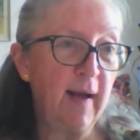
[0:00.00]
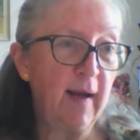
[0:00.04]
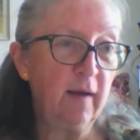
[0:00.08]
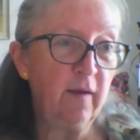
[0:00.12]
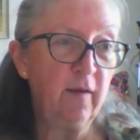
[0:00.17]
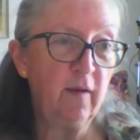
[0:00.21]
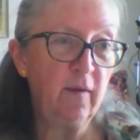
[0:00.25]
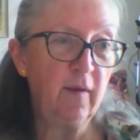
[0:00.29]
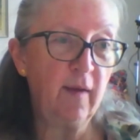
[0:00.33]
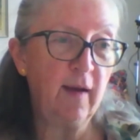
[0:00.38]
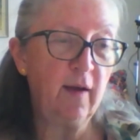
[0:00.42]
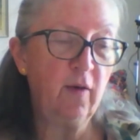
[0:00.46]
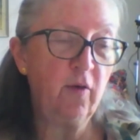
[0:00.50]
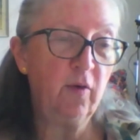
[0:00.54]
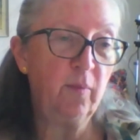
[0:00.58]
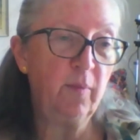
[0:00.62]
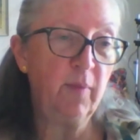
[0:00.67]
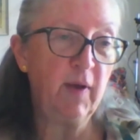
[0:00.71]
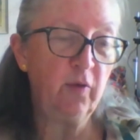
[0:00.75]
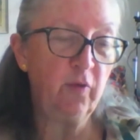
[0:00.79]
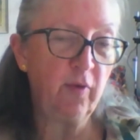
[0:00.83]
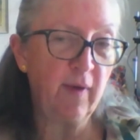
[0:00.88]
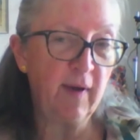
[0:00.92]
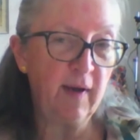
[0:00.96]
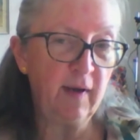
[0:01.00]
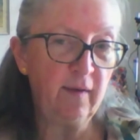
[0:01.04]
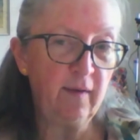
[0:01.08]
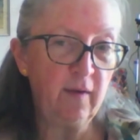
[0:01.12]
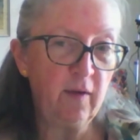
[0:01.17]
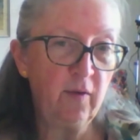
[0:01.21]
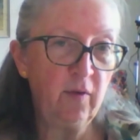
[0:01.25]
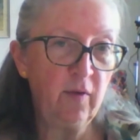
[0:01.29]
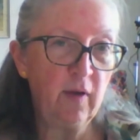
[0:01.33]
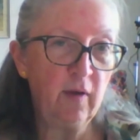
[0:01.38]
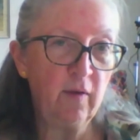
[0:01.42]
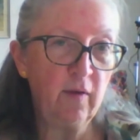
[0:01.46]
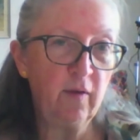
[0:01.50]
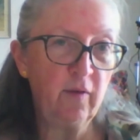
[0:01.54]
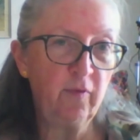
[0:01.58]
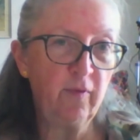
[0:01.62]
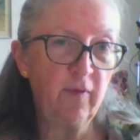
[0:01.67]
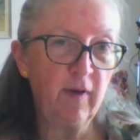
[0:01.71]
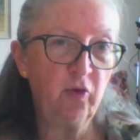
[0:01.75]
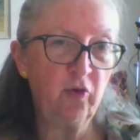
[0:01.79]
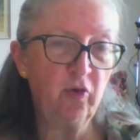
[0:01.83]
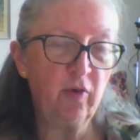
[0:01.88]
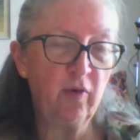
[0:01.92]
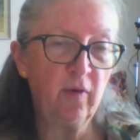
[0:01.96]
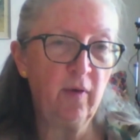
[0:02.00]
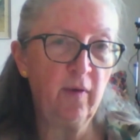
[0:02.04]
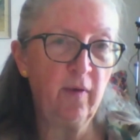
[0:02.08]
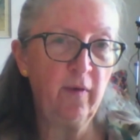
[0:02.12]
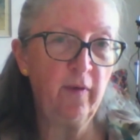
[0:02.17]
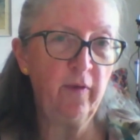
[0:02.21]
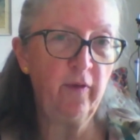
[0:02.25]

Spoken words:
they could be trade union officials.